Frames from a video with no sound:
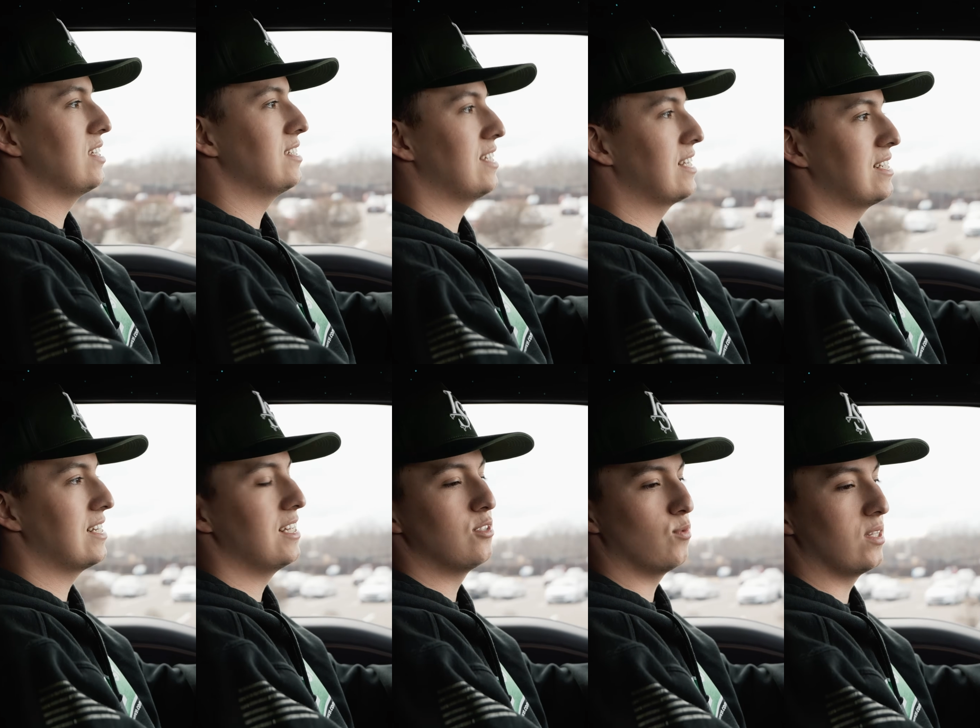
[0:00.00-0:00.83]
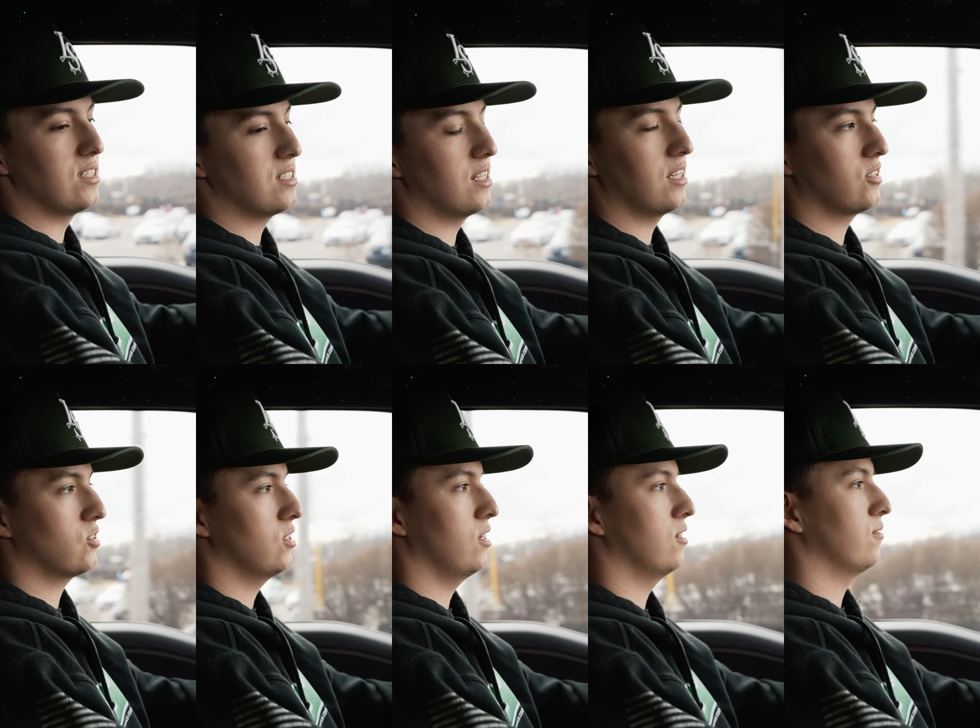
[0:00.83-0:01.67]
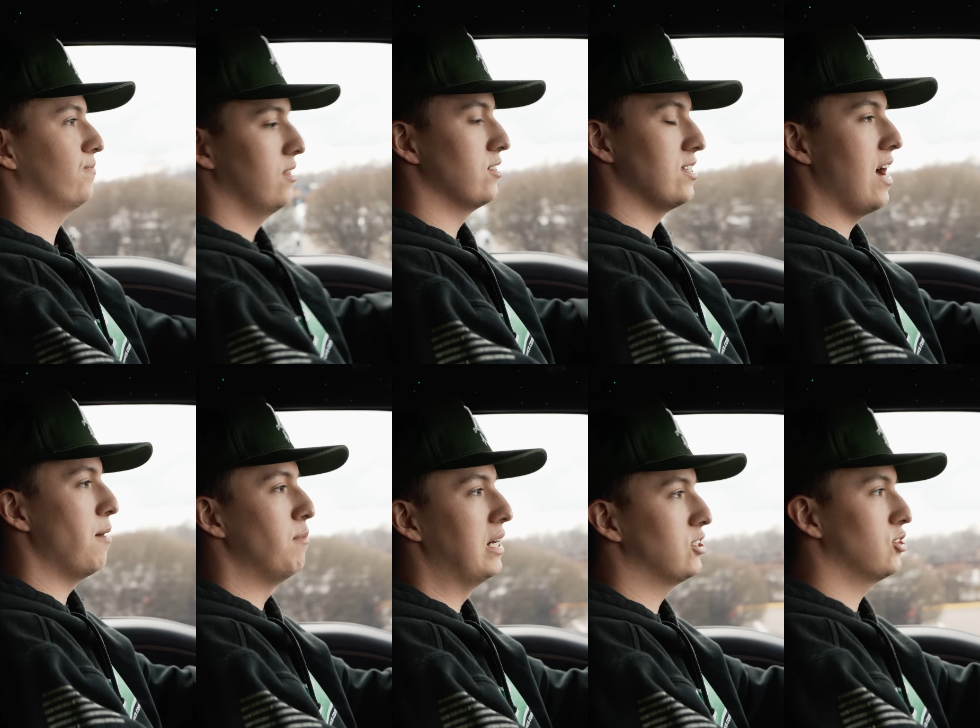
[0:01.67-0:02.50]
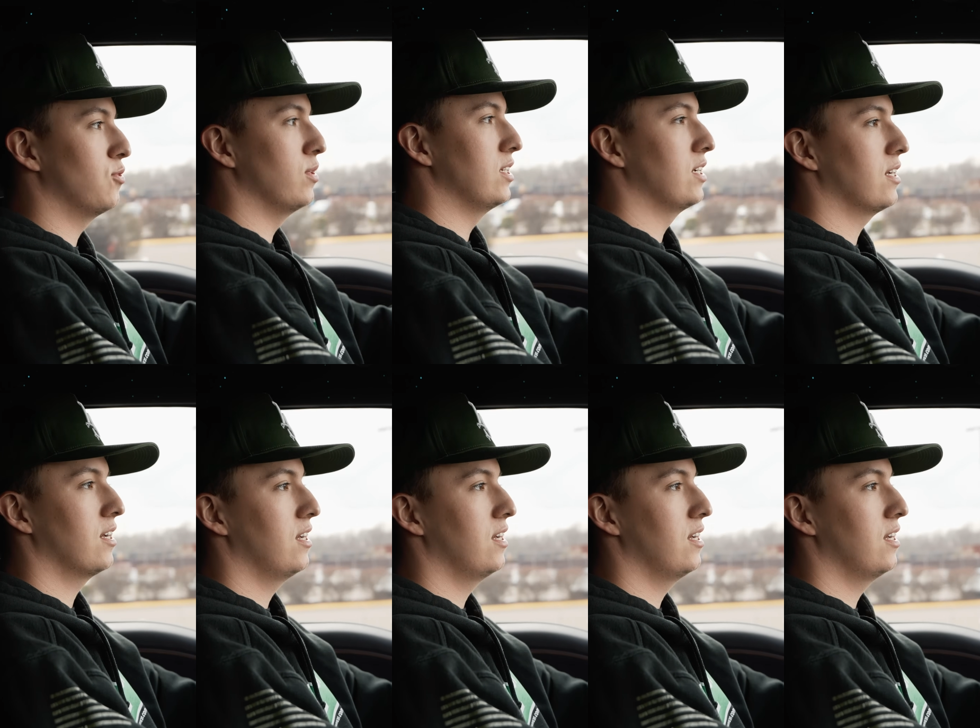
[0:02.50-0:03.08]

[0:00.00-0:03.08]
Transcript: easy as it is with this thing. So there's not much to really